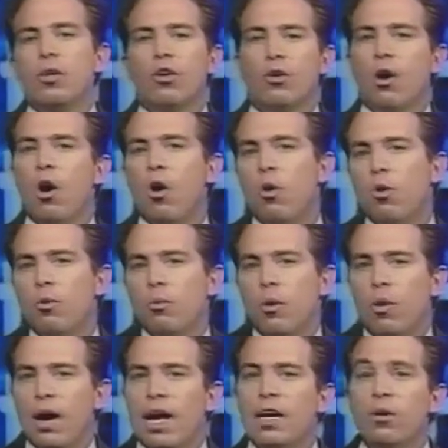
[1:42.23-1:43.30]
your home
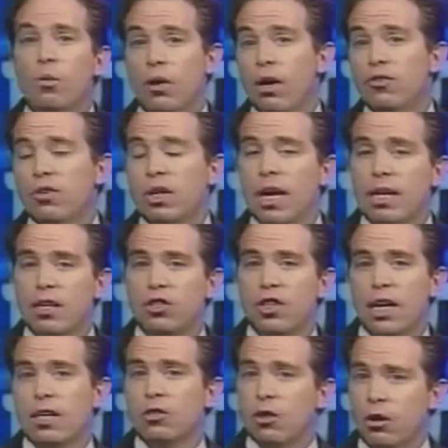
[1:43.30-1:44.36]
or anywhere else you like to
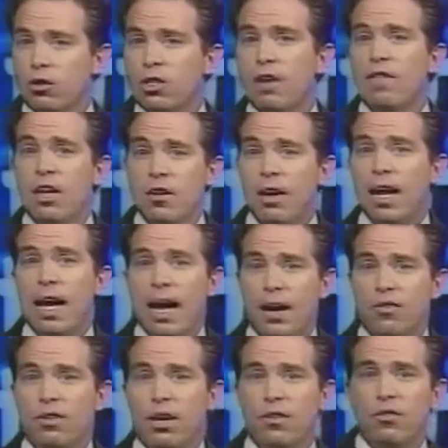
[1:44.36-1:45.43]
check as long as you have internet
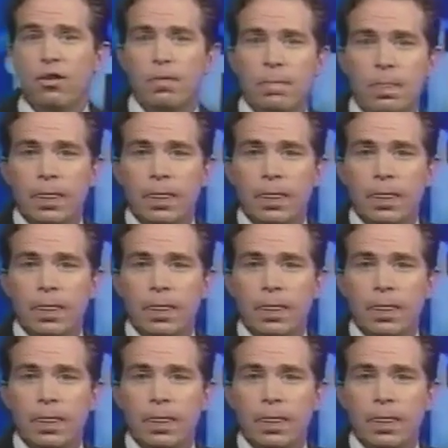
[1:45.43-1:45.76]
access.